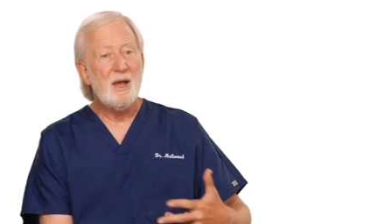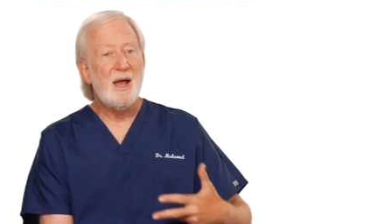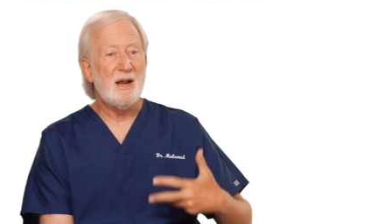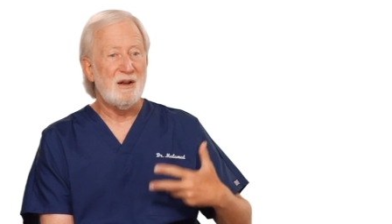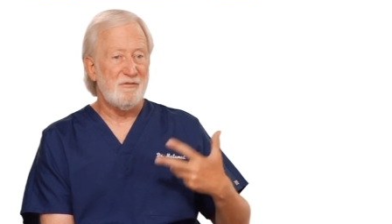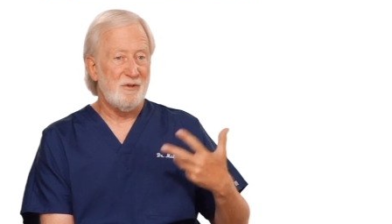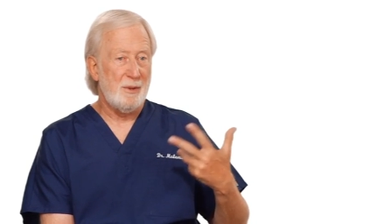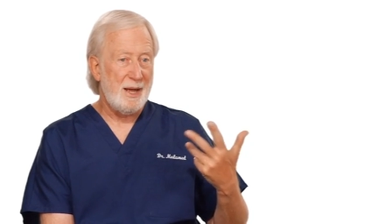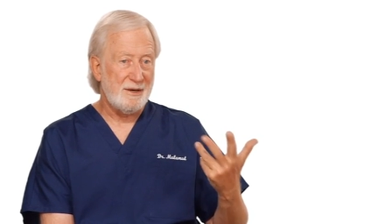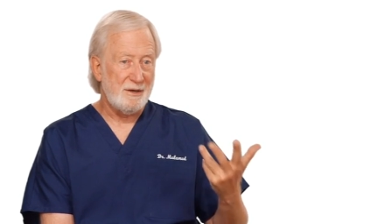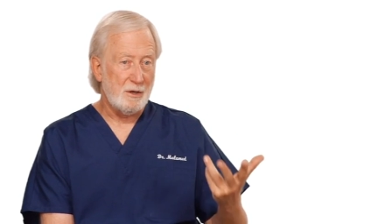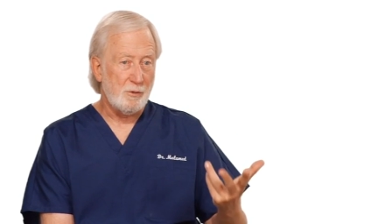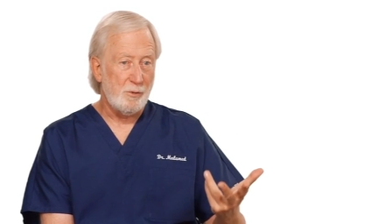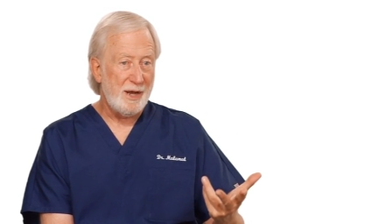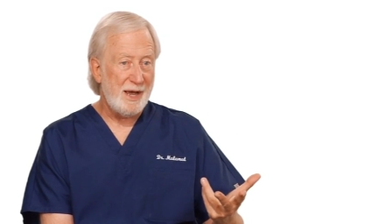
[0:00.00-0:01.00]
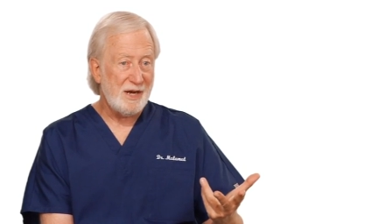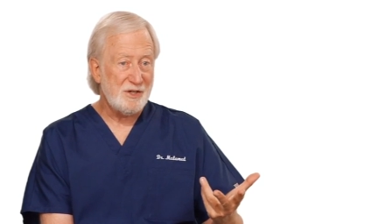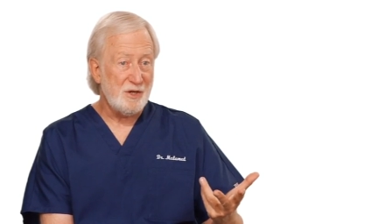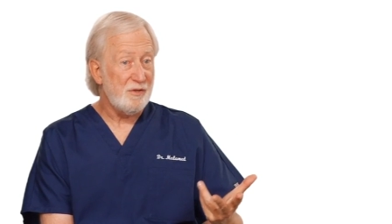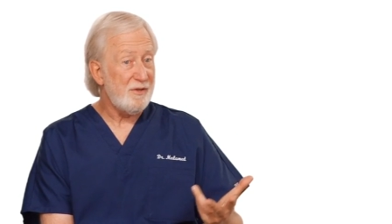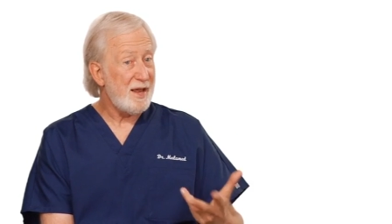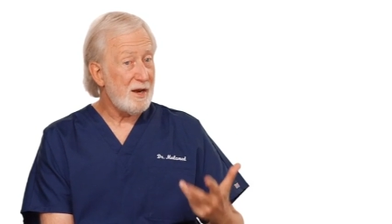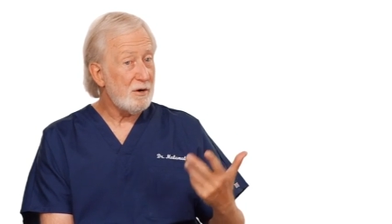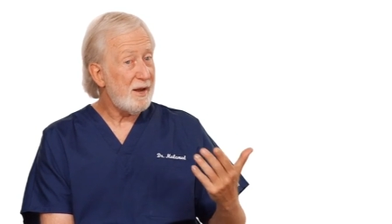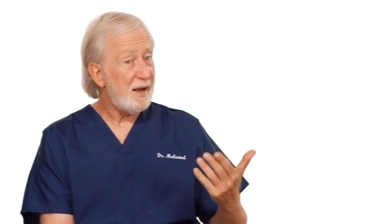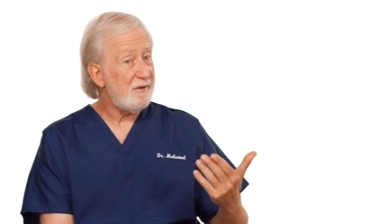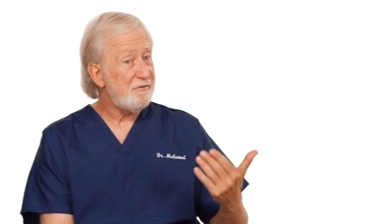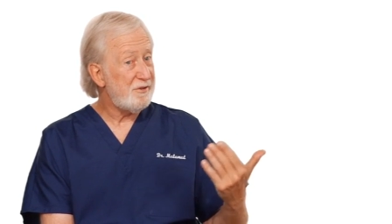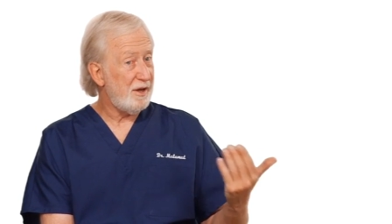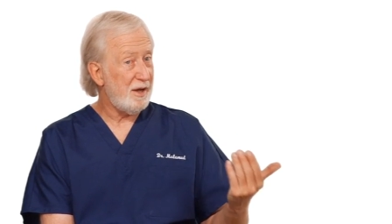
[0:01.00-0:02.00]
anaphylactic reaction, they don't
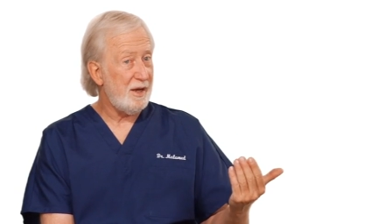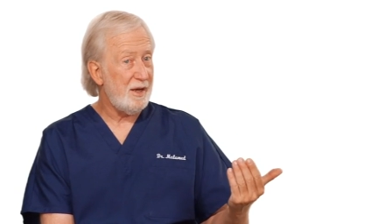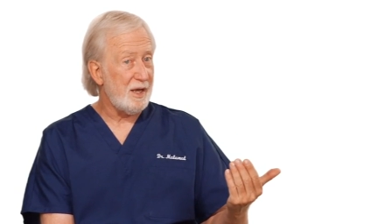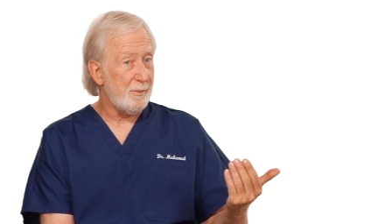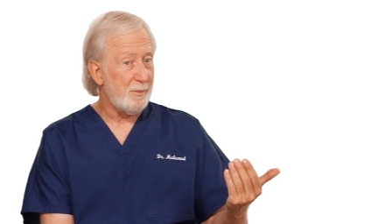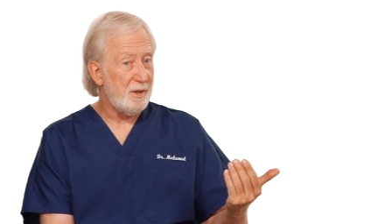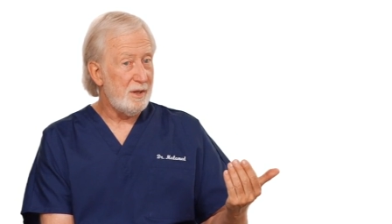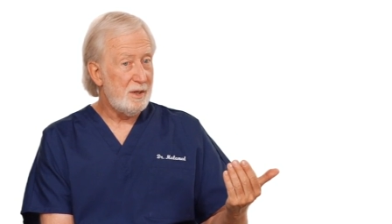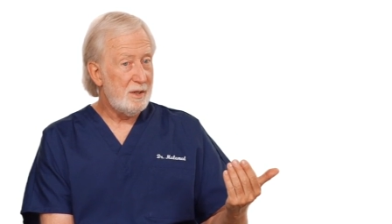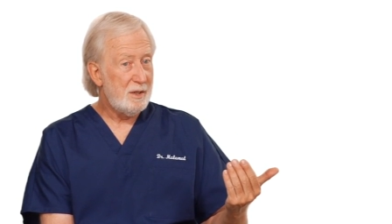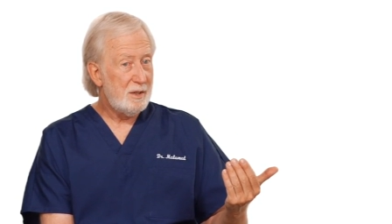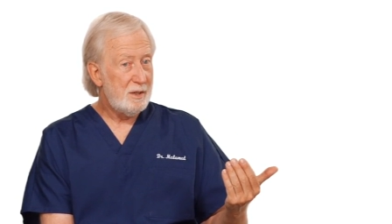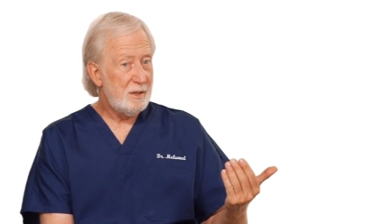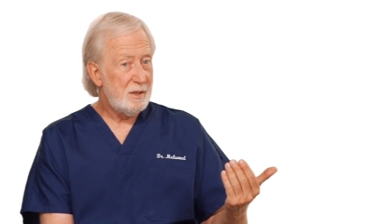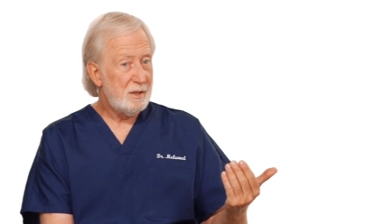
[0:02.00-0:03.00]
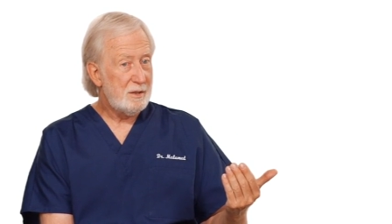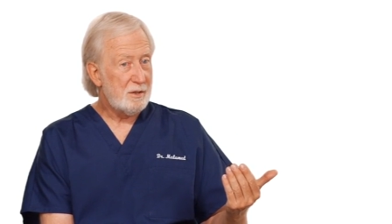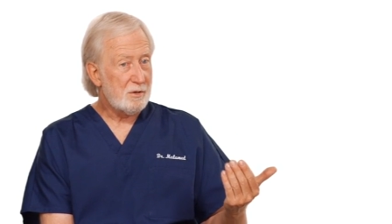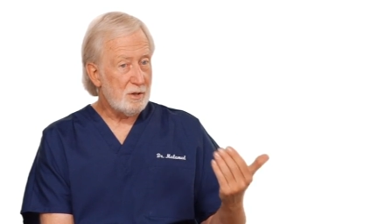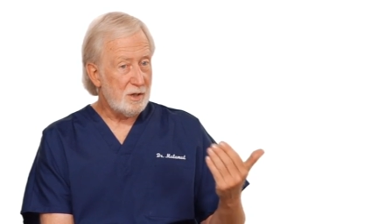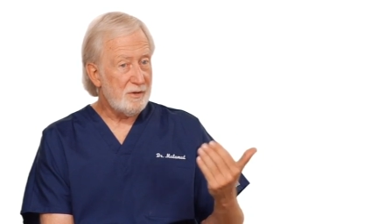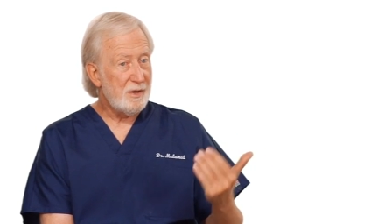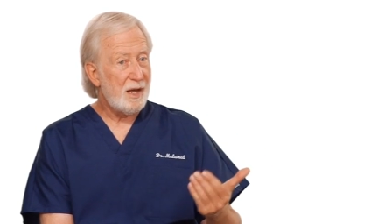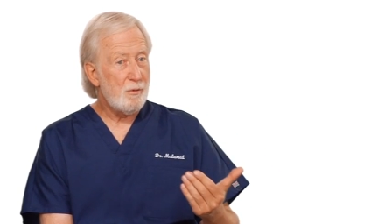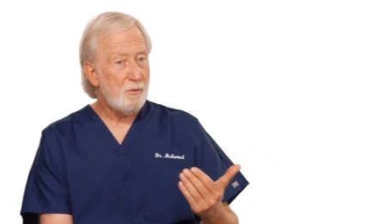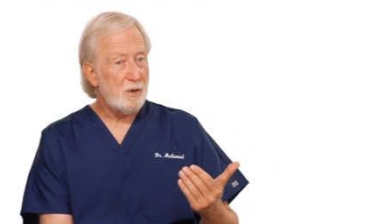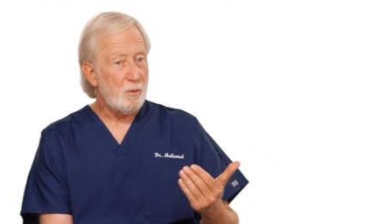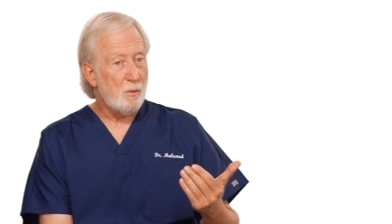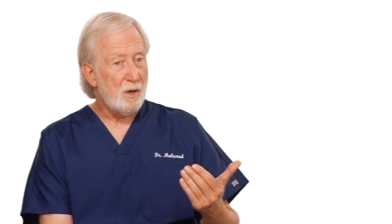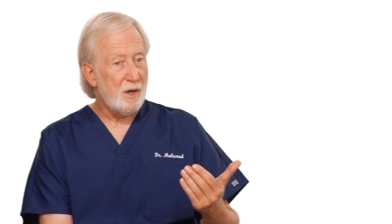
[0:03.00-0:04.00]
have time to call
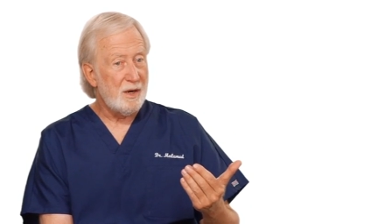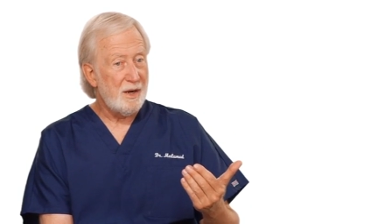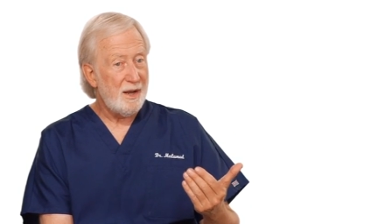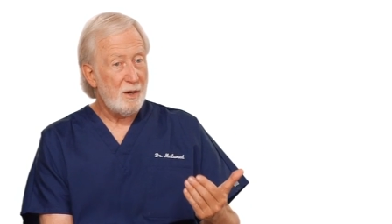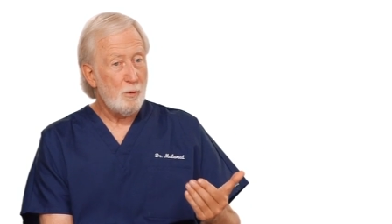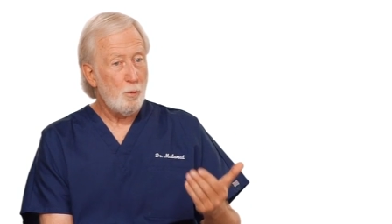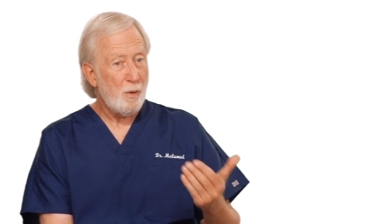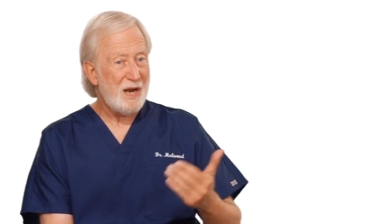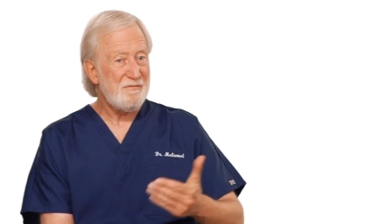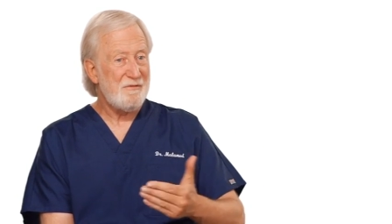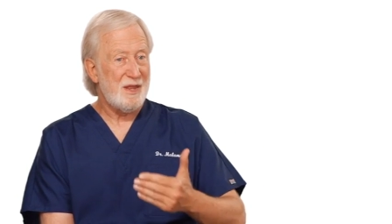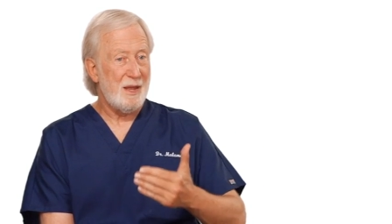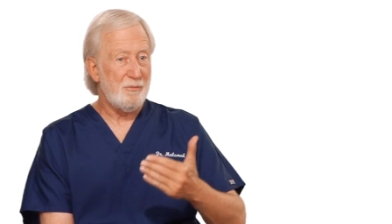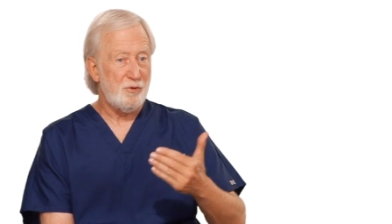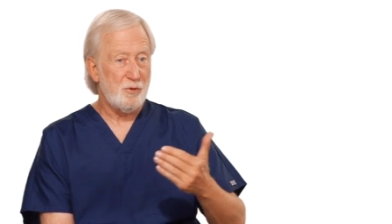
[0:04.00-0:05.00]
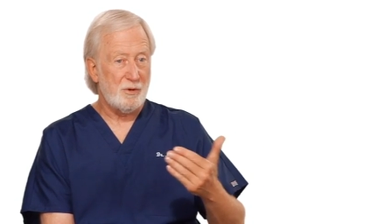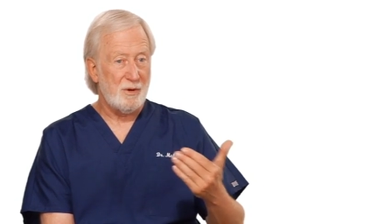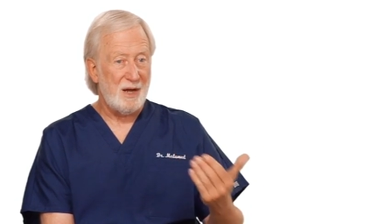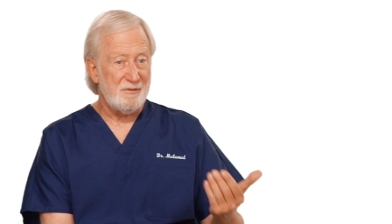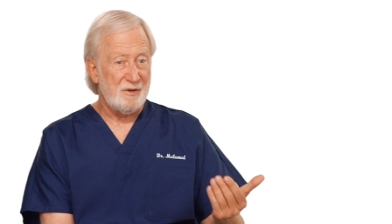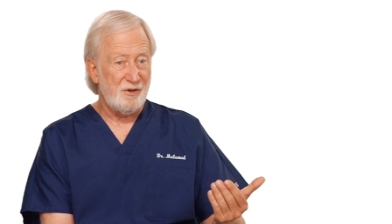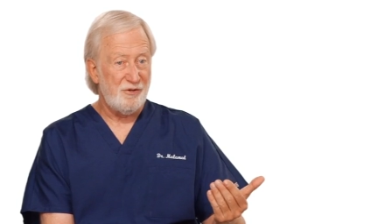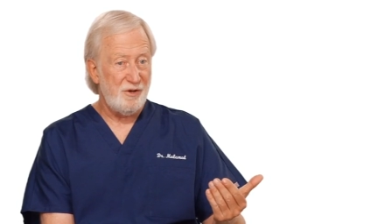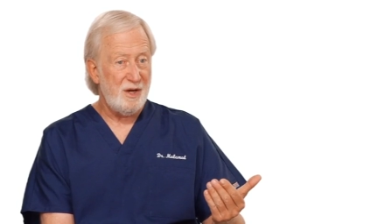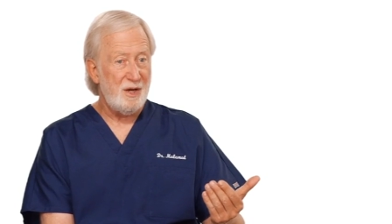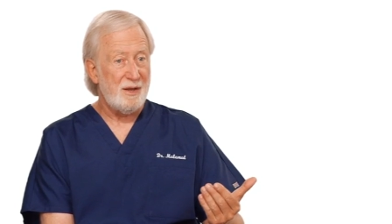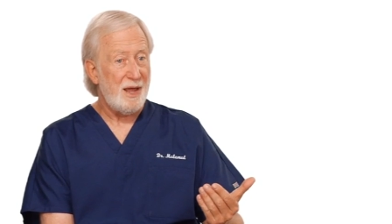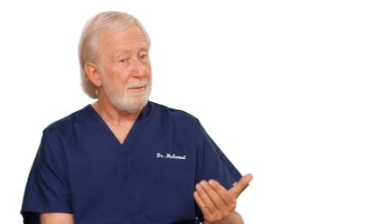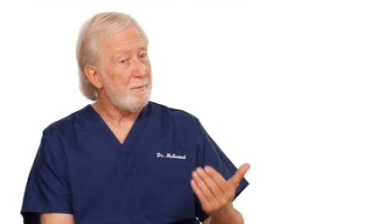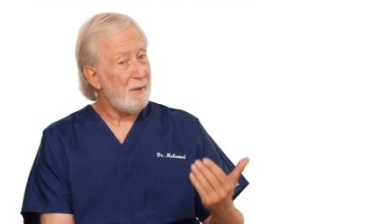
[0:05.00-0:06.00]
911 and wait for them to arrive on the
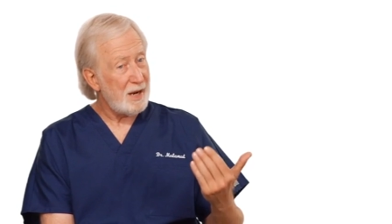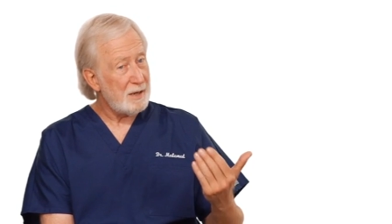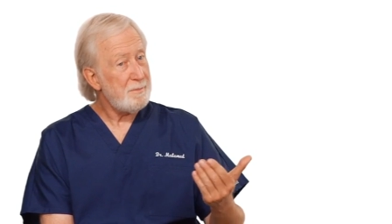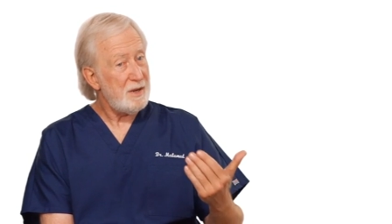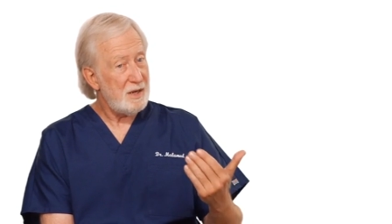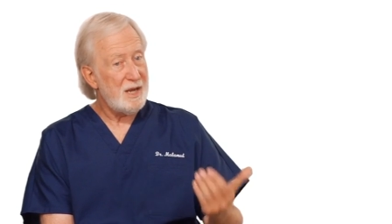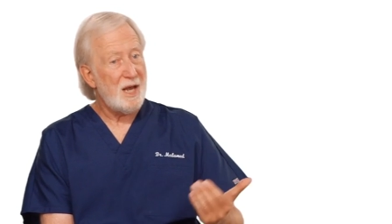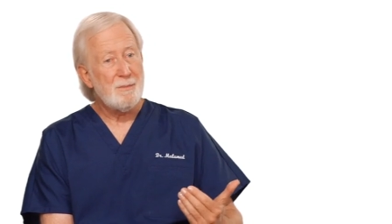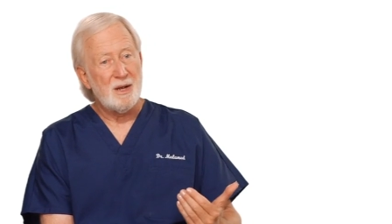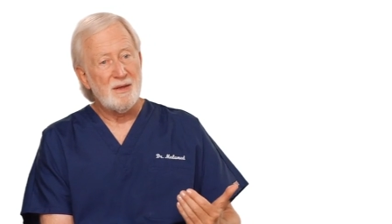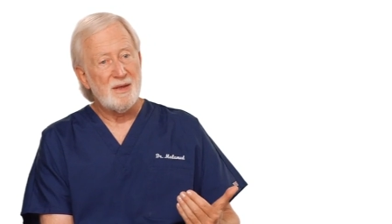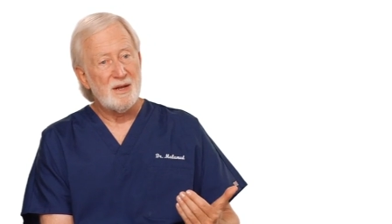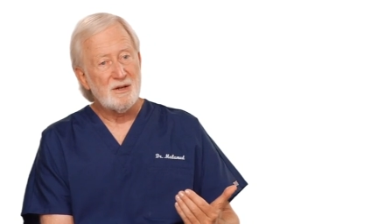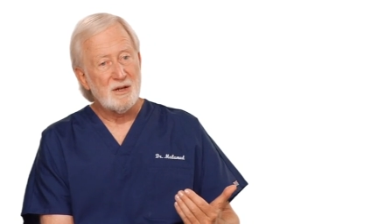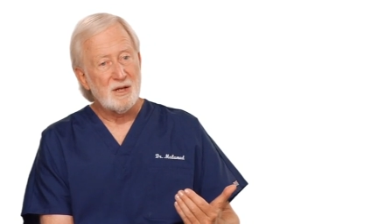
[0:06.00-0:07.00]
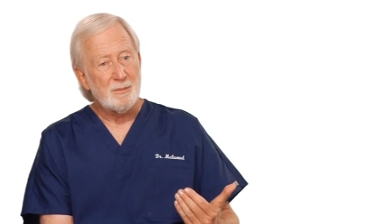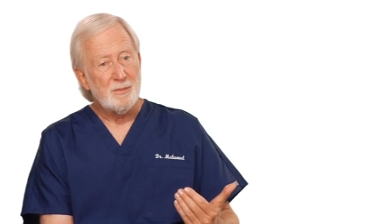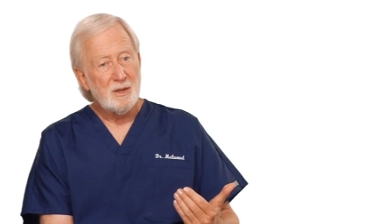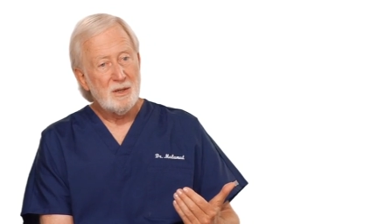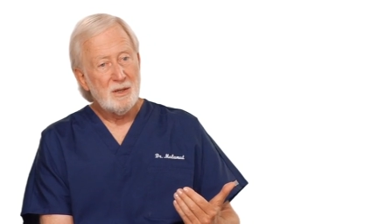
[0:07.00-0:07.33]
scene. They might be dead by that time.